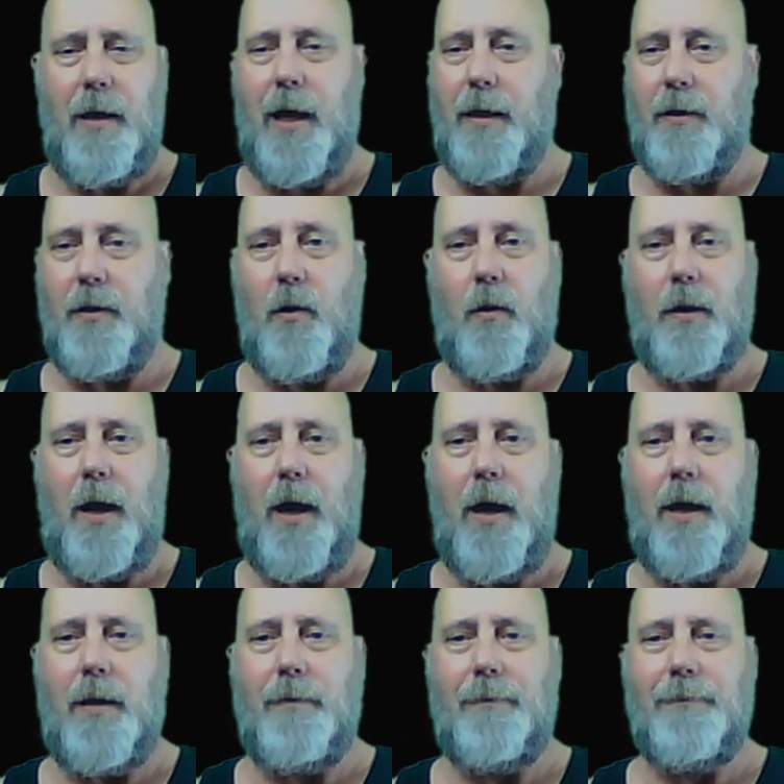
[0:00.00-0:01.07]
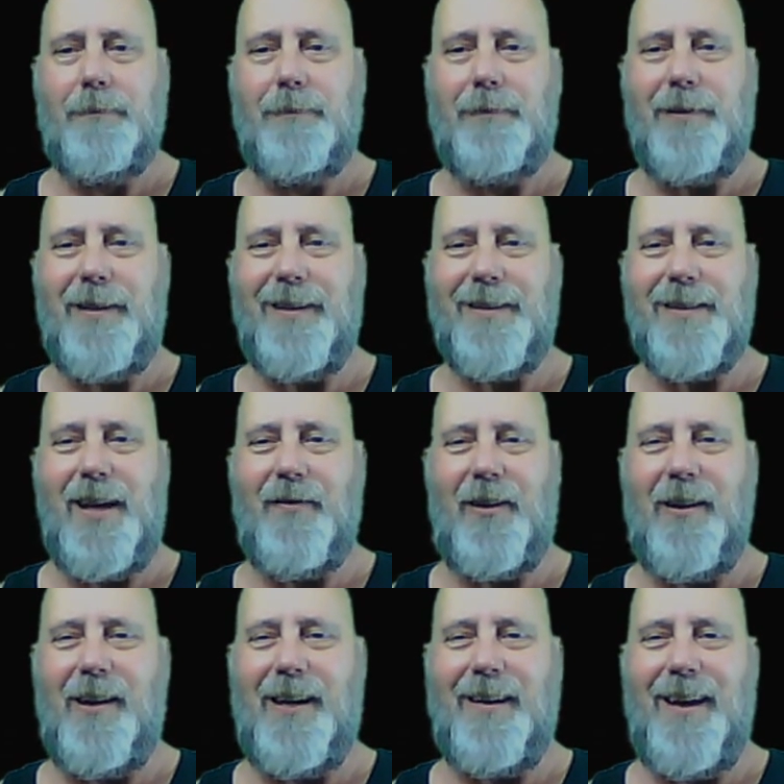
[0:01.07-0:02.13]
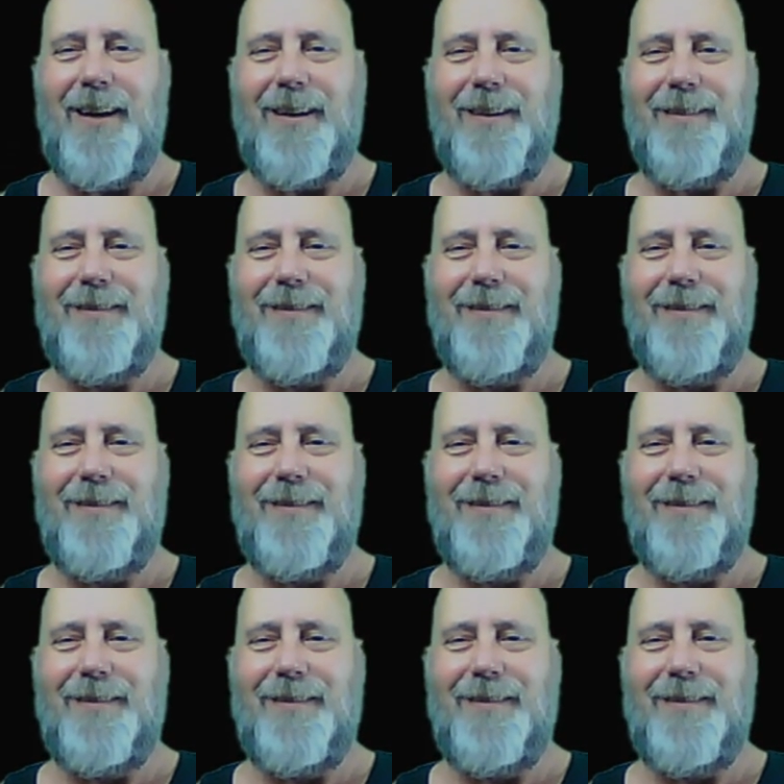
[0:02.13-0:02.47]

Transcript: and you're not. You guys have a great night.